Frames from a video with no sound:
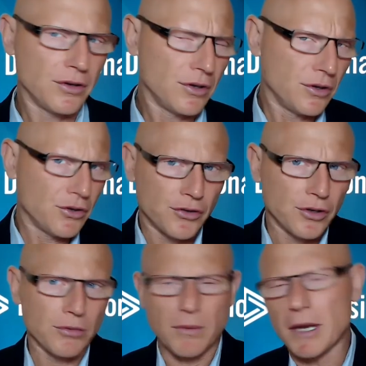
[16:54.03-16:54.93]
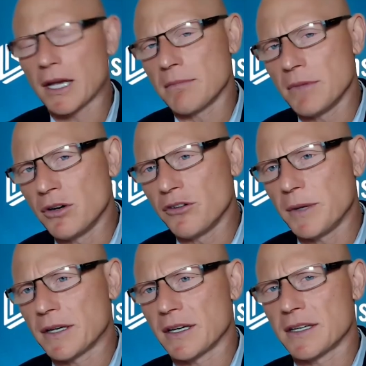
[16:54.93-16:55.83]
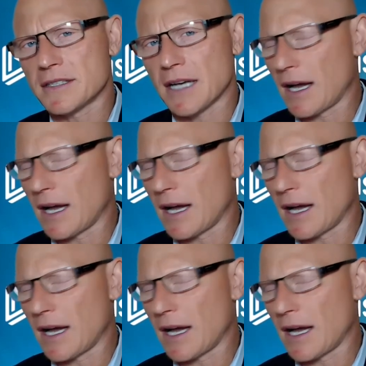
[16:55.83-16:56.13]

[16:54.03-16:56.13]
shouldn't we make the move? Because